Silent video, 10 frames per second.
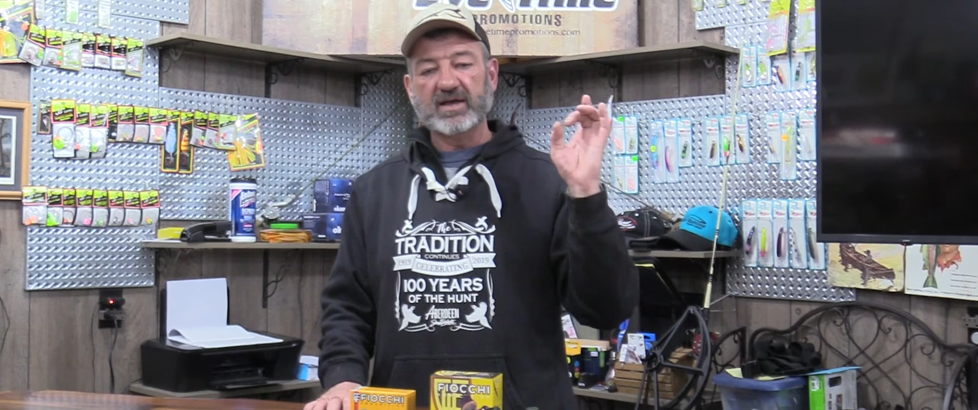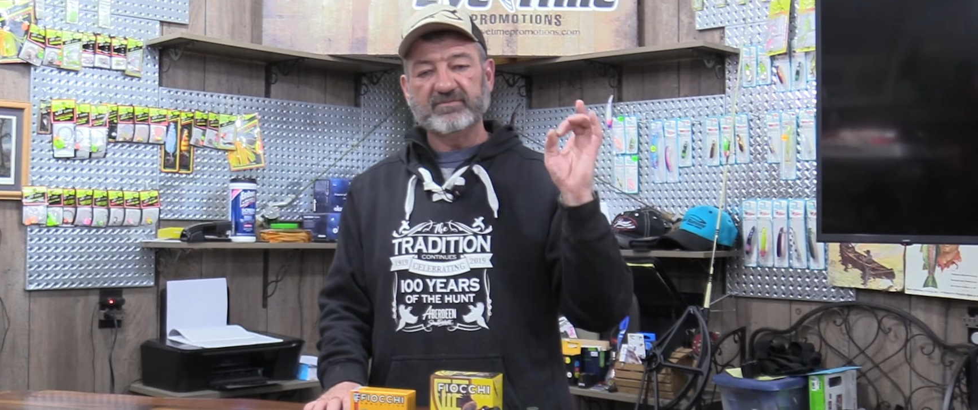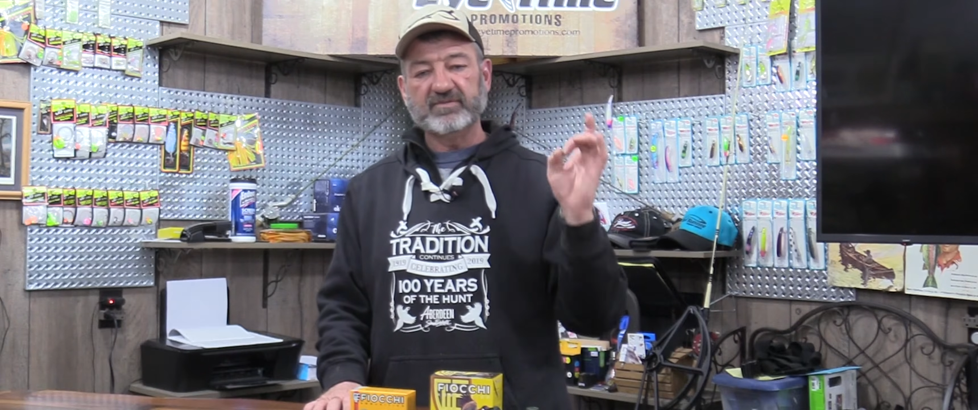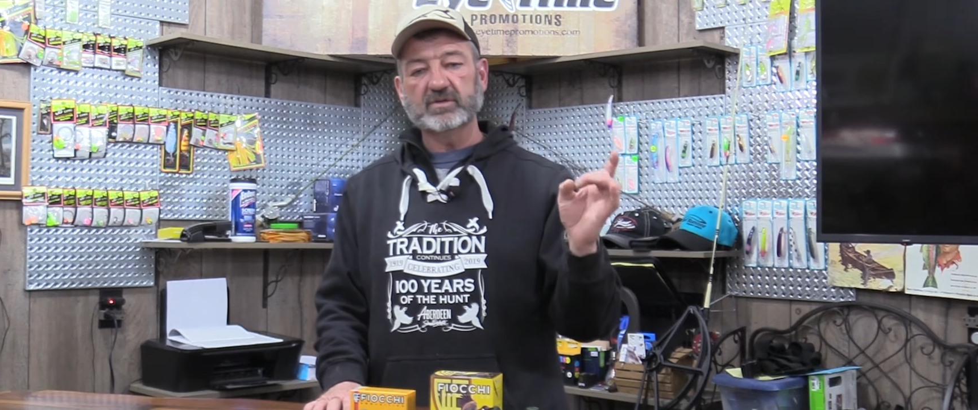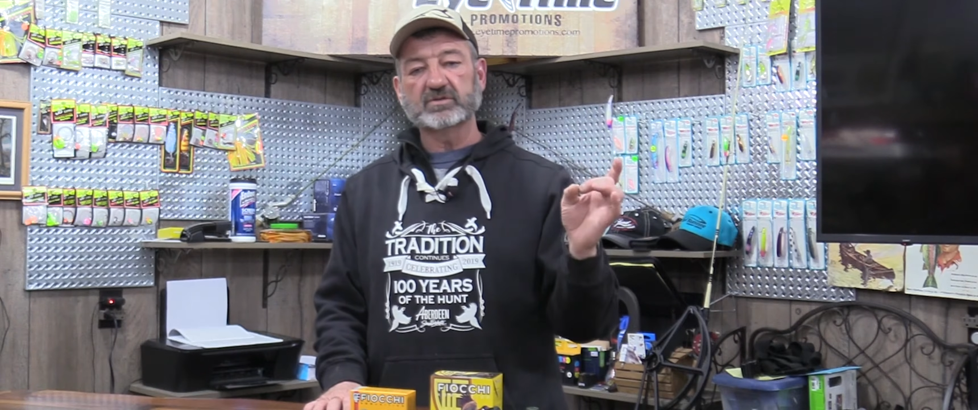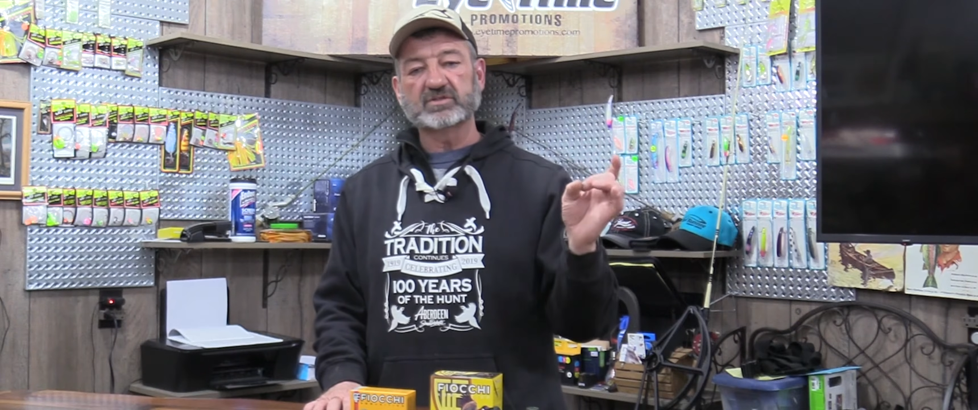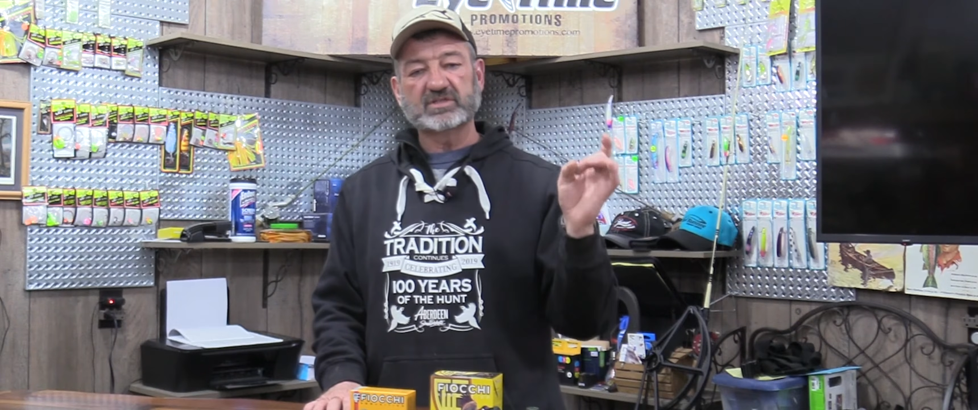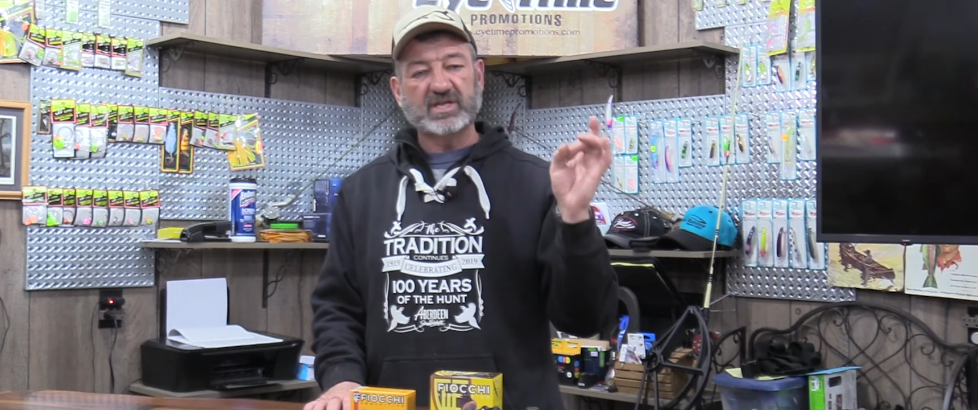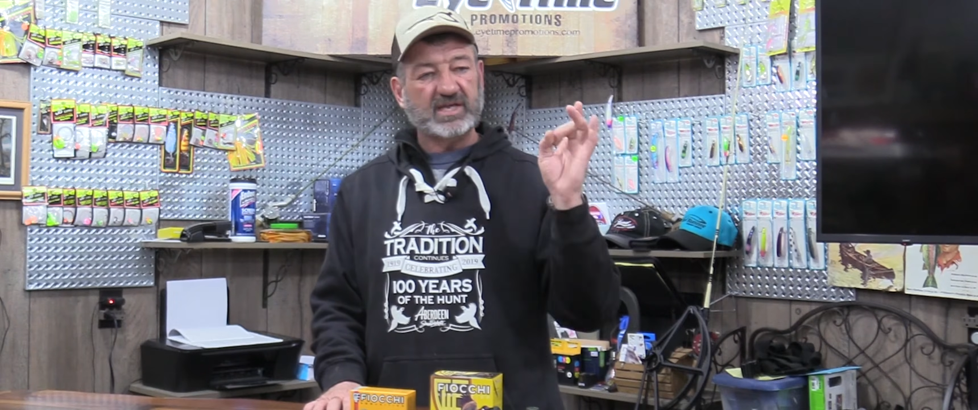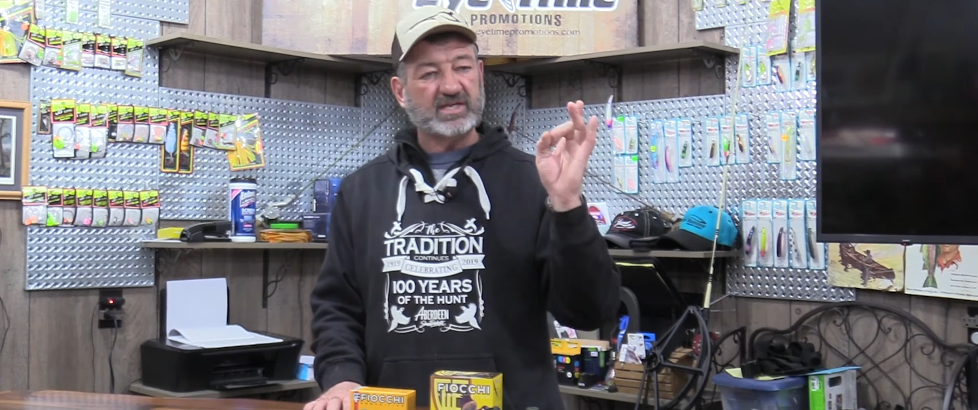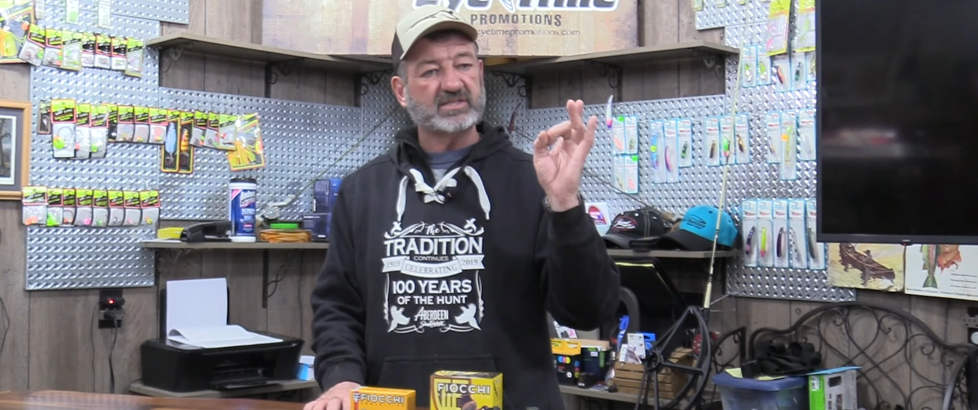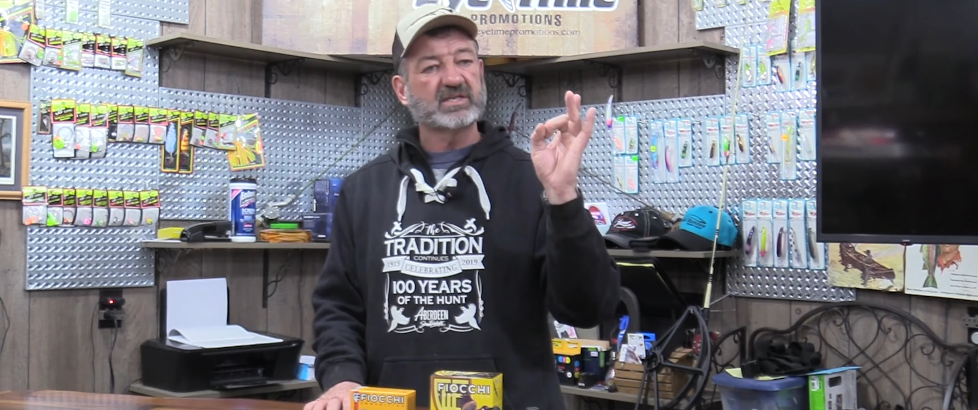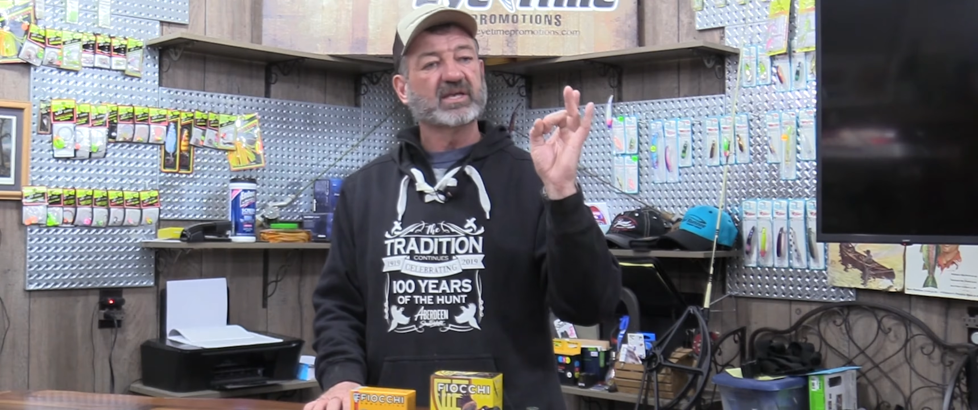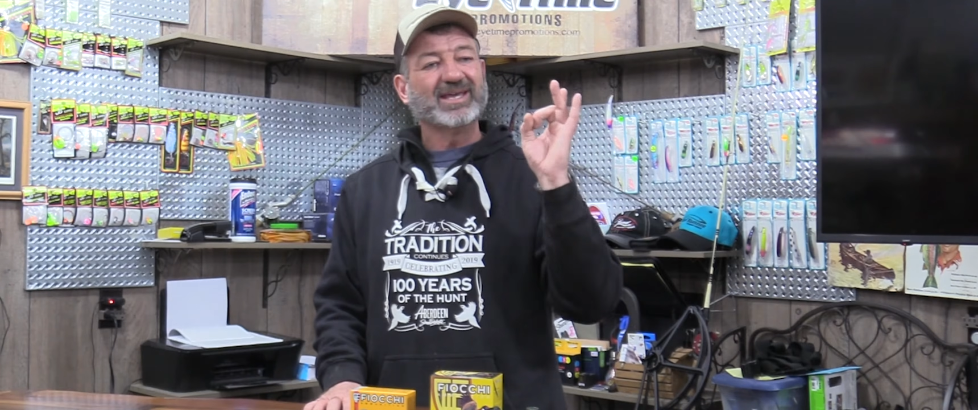I feel, stays